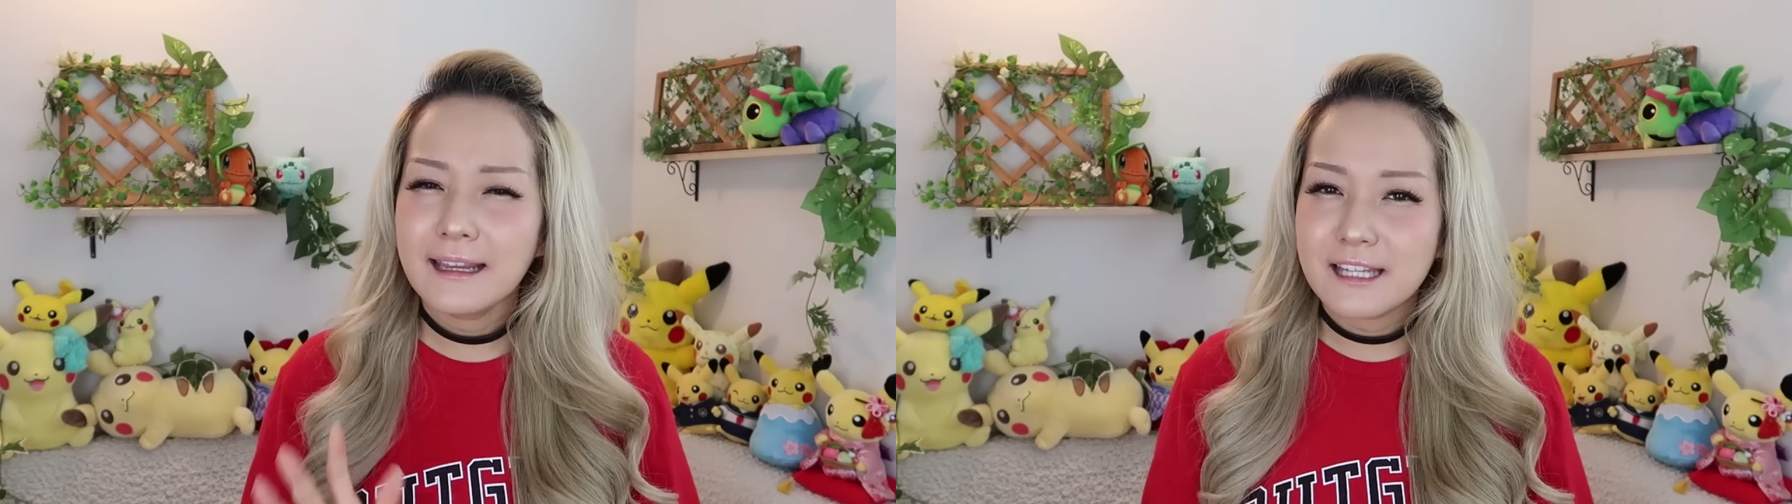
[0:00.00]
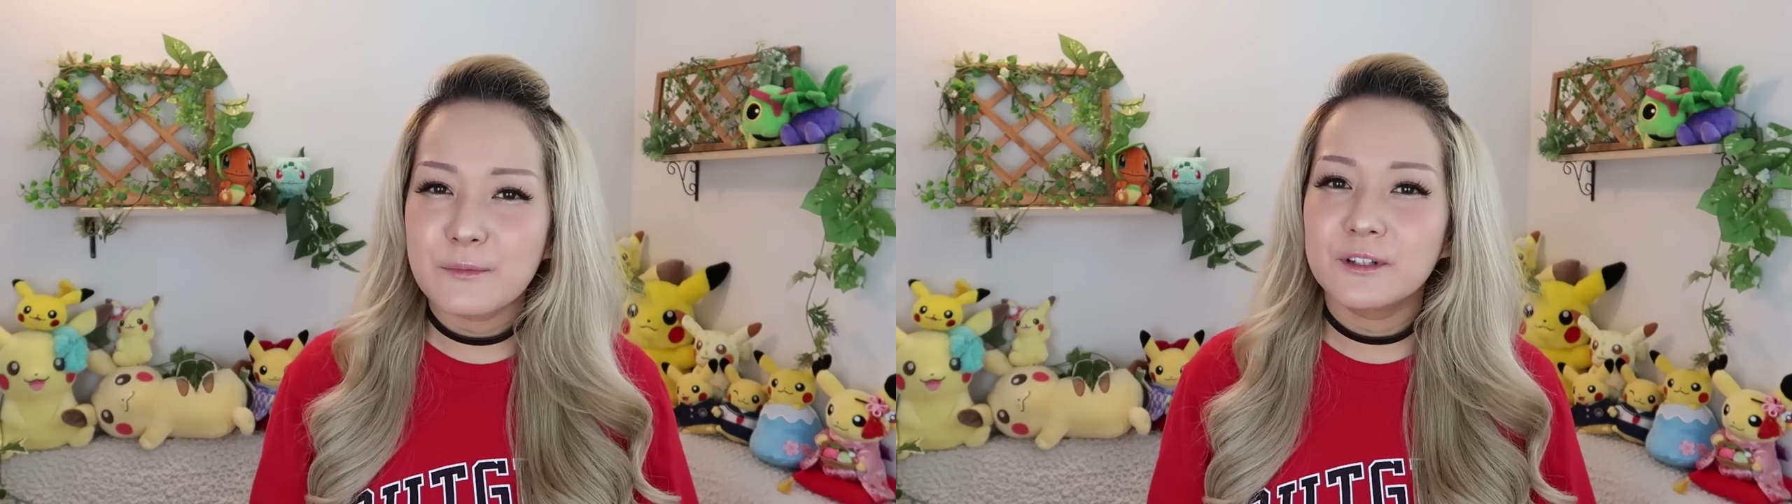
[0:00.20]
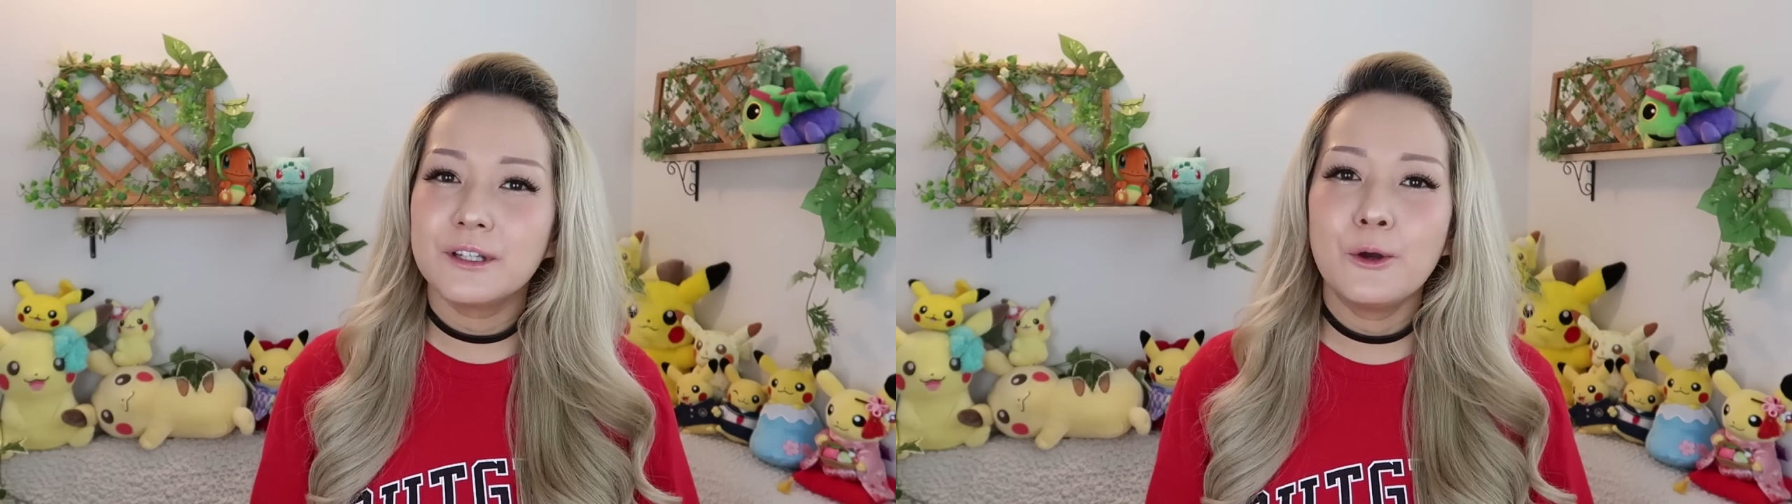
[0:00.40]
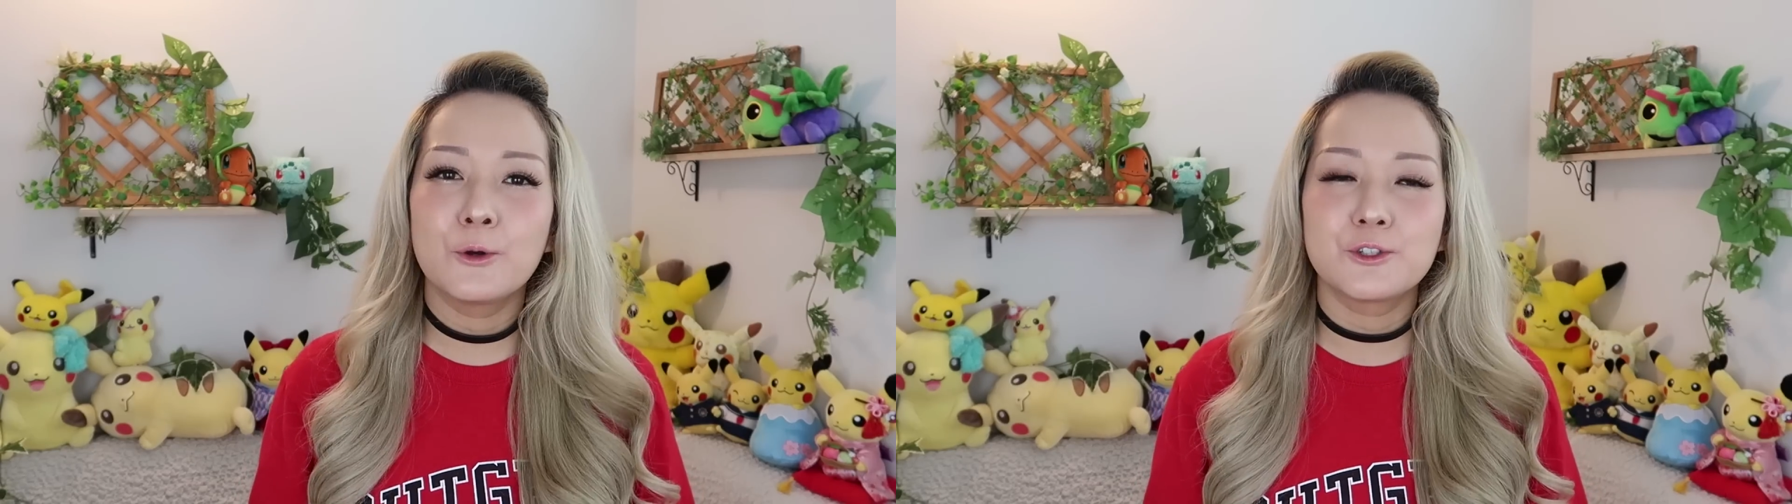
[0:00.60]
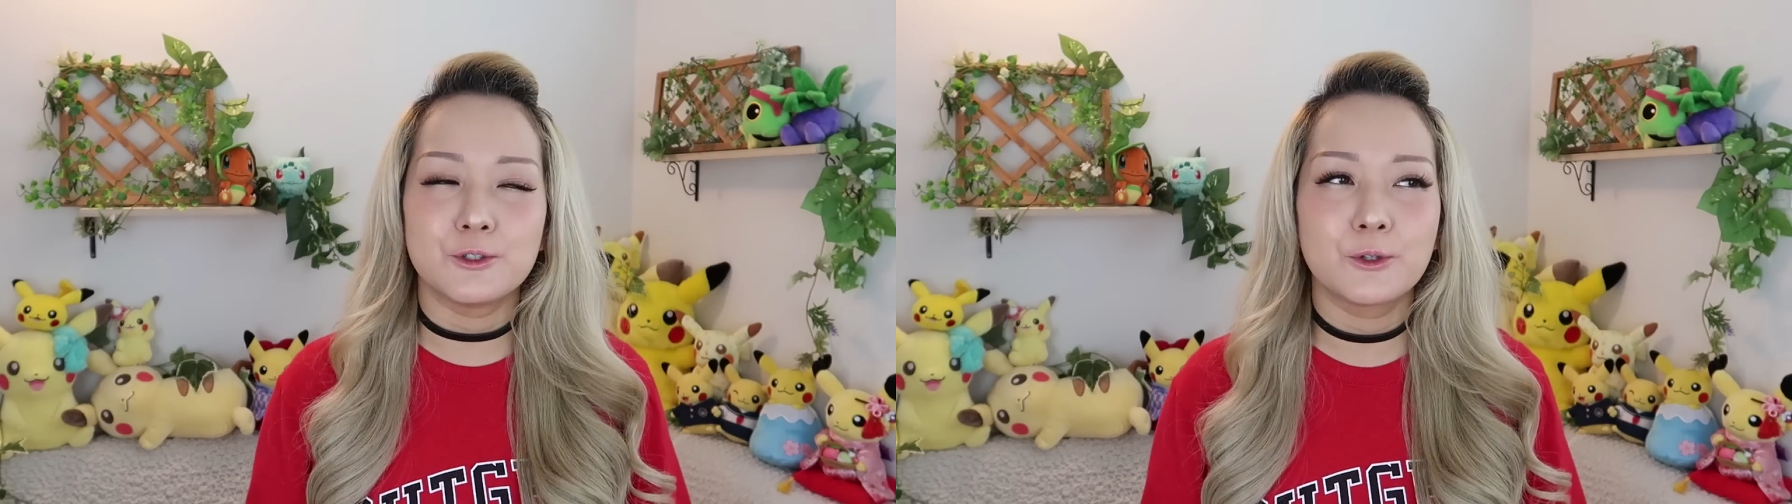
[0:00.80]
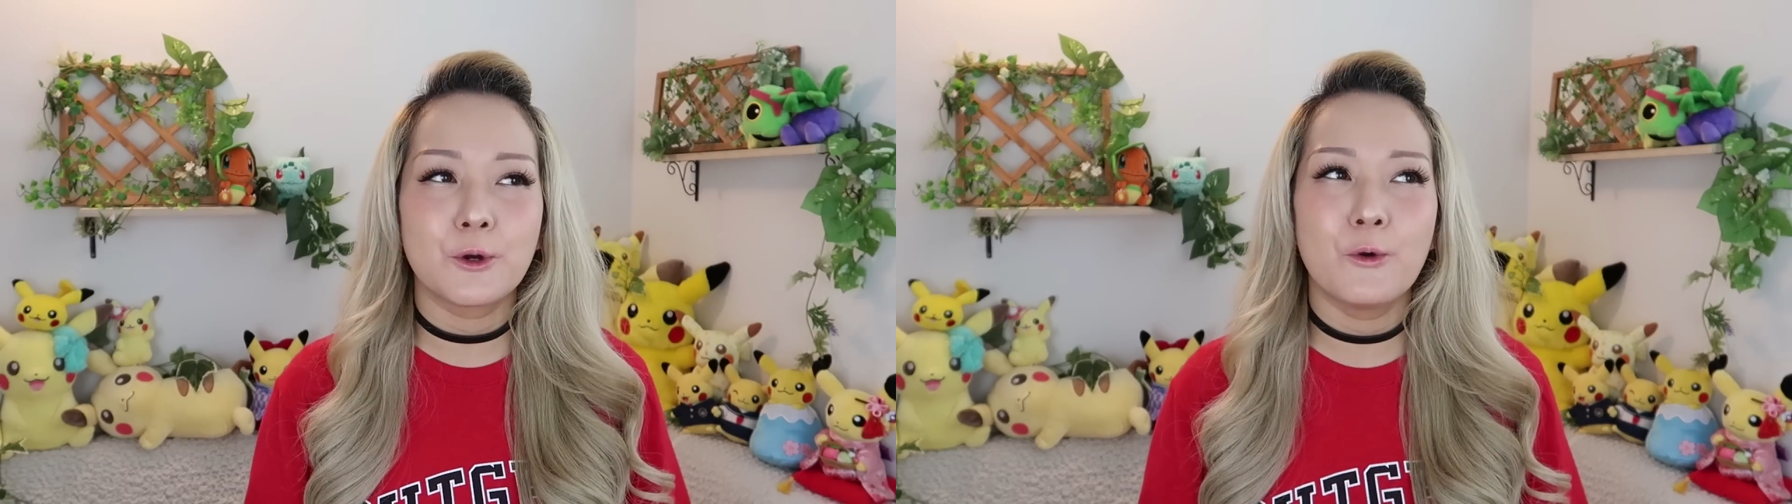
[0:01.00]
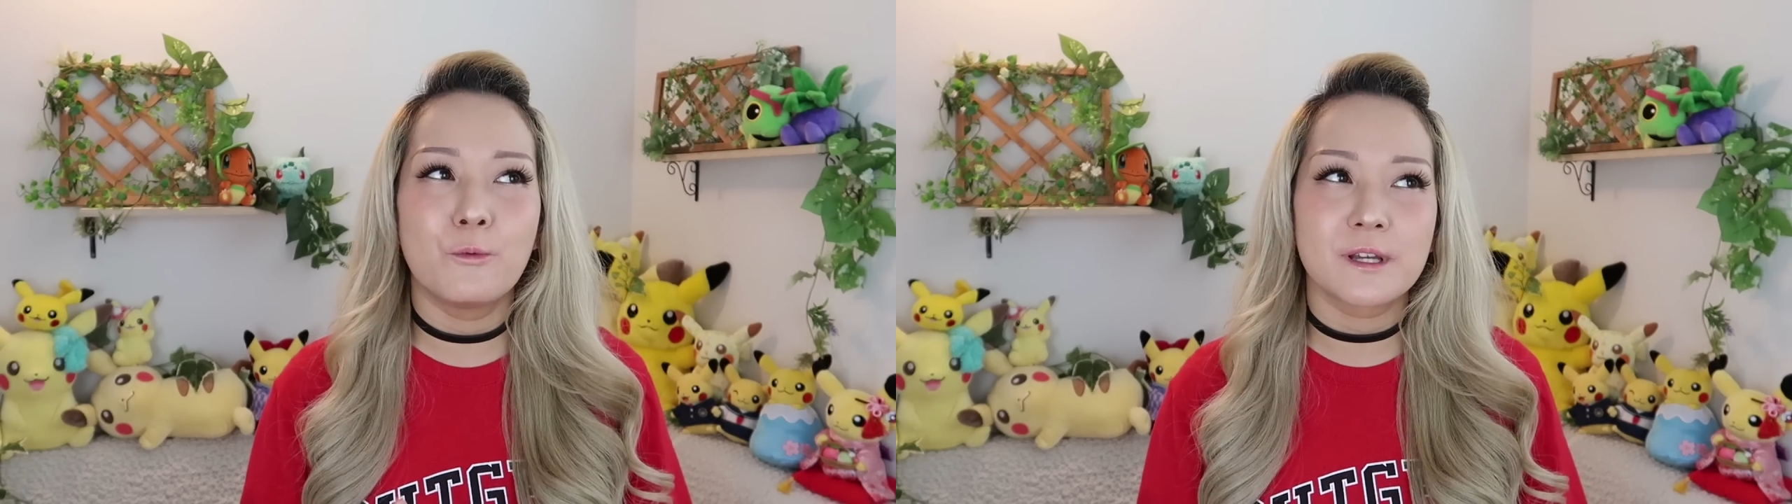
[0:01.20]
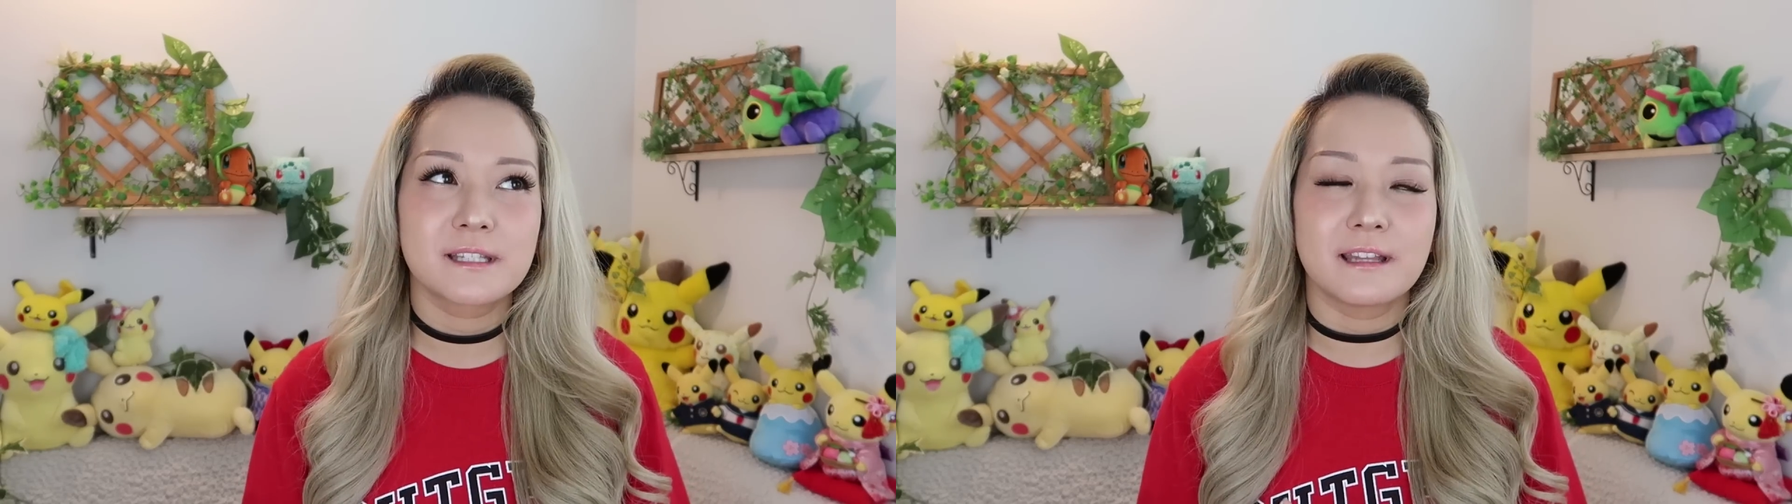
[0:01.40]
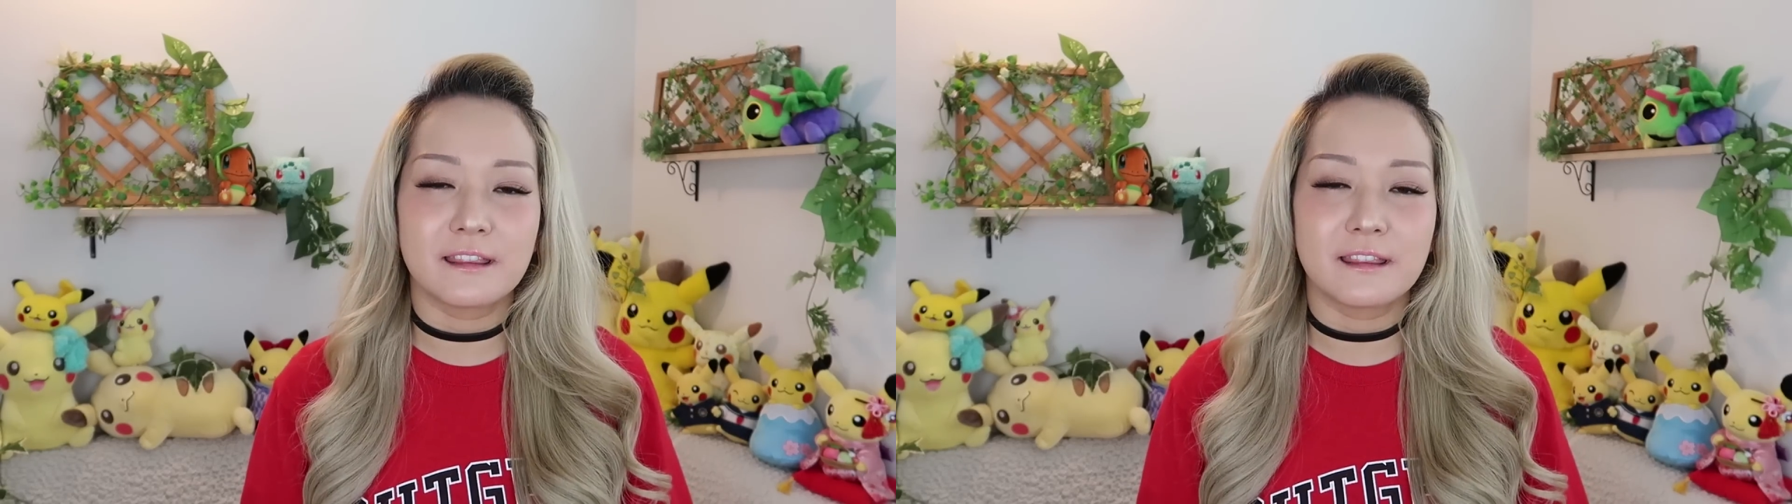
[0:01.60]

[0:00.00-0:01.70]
Academically, Hoshuko wasn't